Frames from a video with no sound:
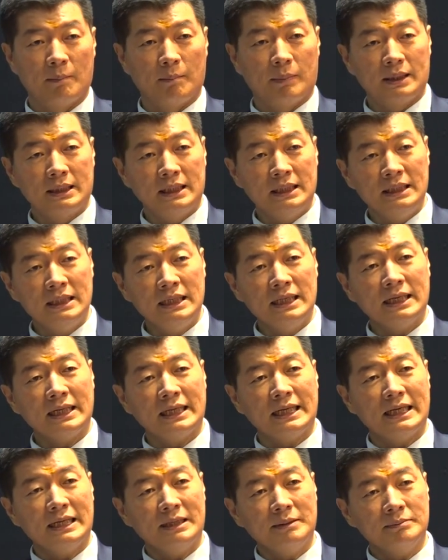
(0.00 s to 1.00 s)
But India
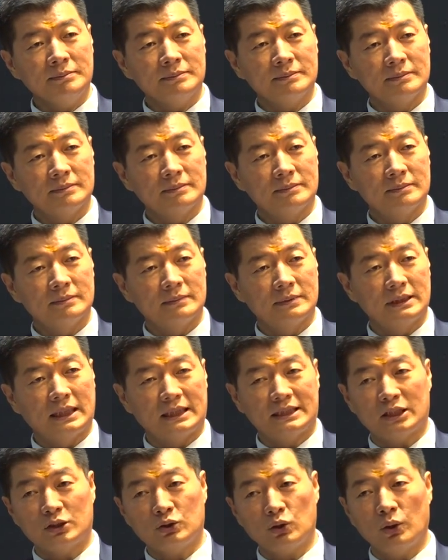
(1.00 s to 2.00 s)
came,
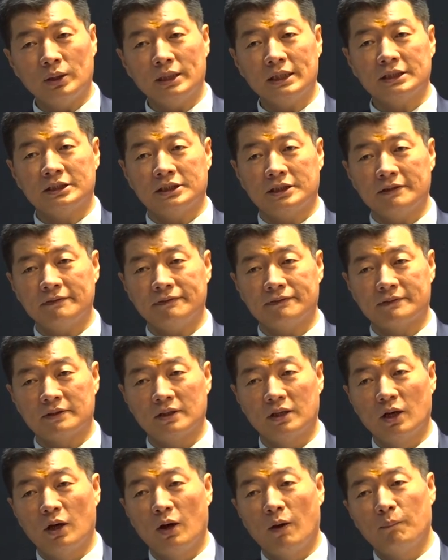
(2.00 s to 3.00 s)
the tectonic shift
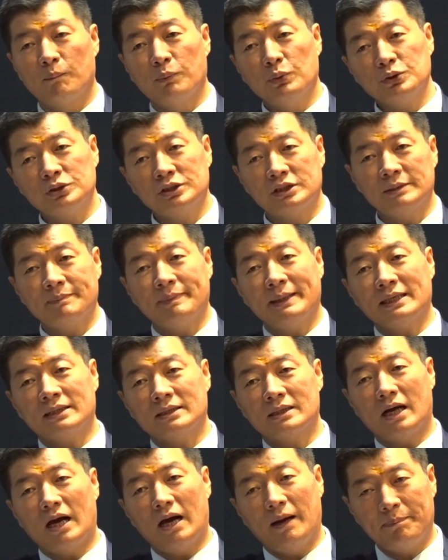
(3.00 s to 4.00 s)
pushed
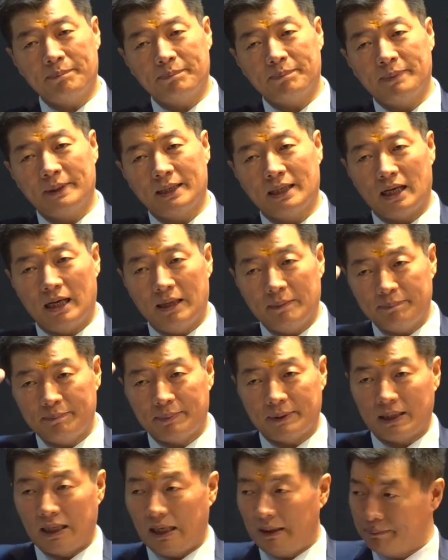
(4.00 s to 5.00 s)
Tibet up and
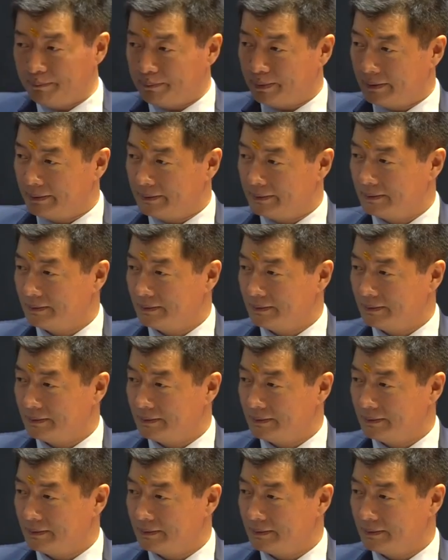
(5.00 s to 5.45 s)
up and up.